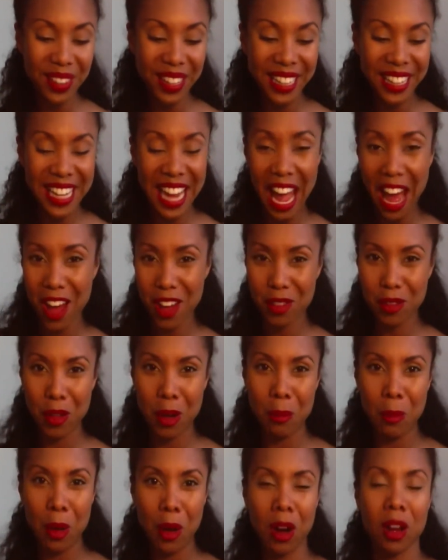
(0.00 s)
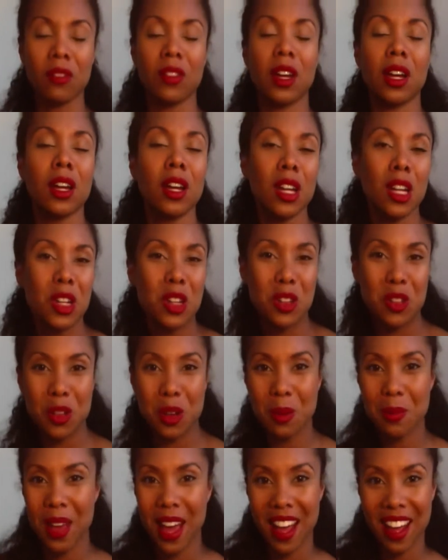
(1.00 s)
Now for more of a
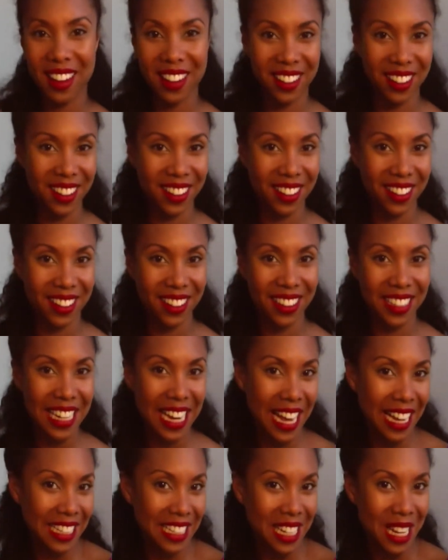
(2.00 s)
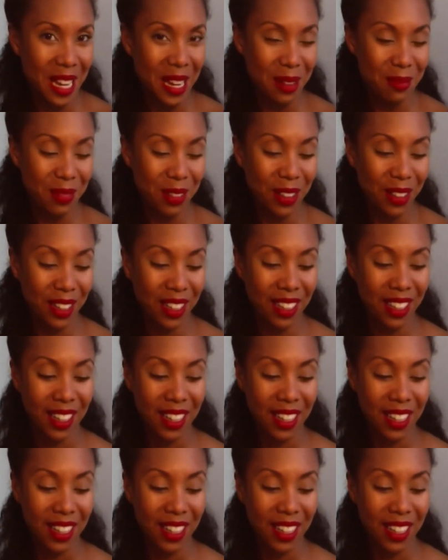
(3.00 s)
dramatic nighttime look,